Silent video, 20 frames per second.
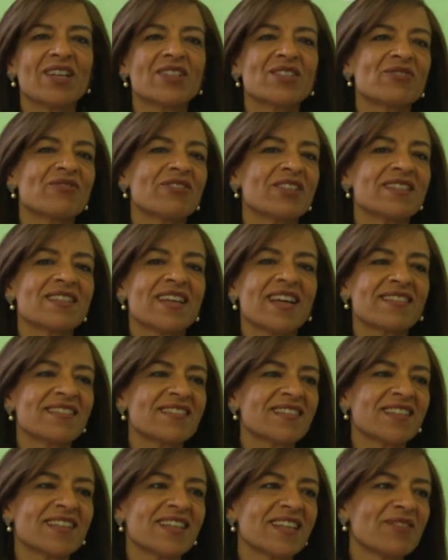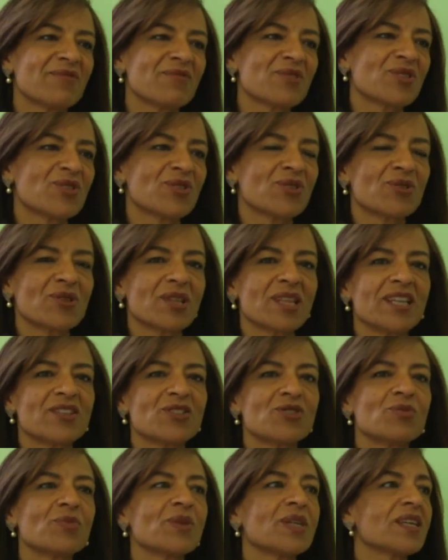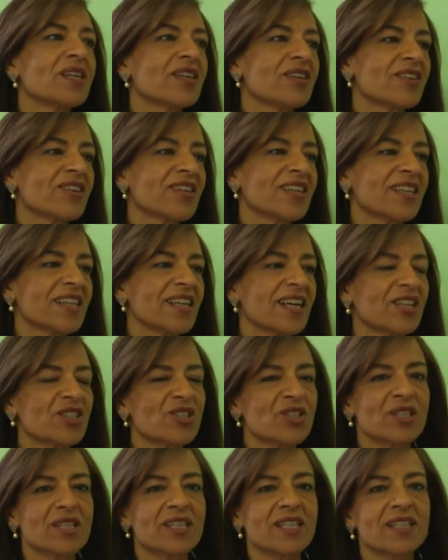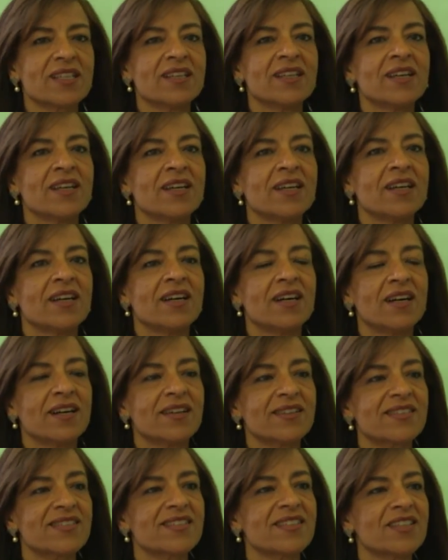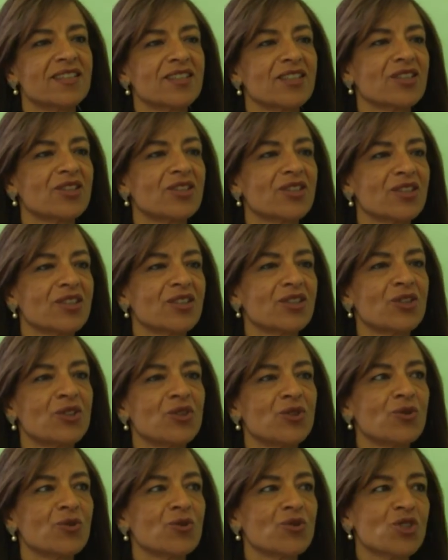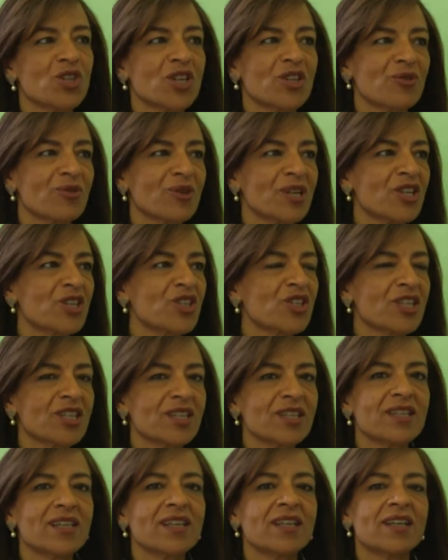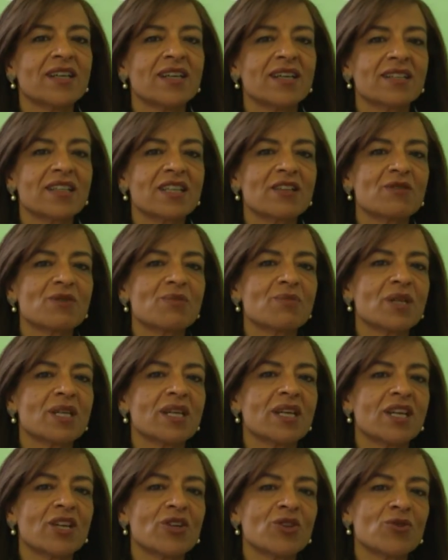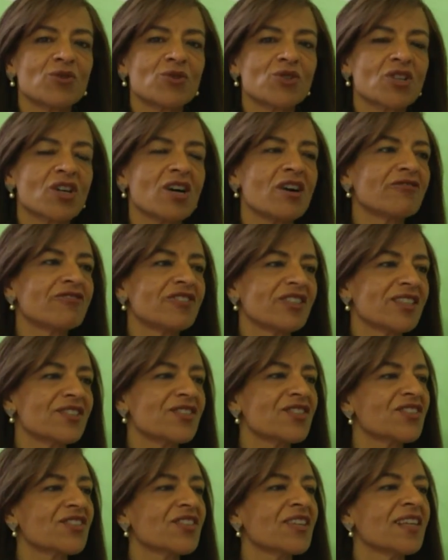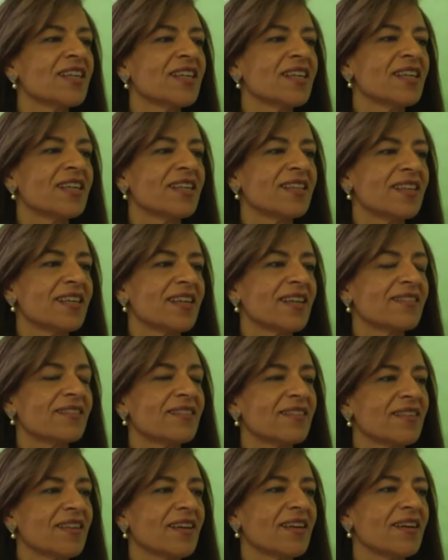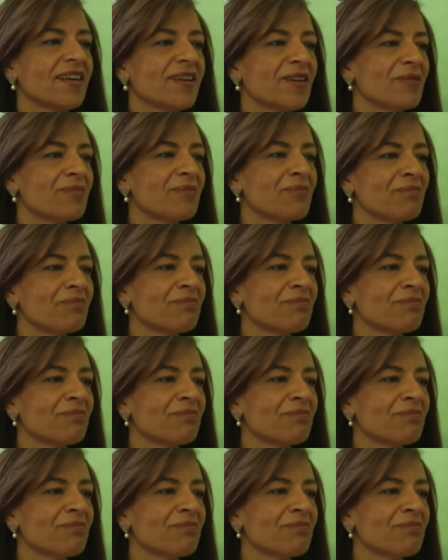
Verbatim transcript: it's fantastic. I'm so glad to be here and actually uh, seeing the new generation uh, gives me huge confidence that um,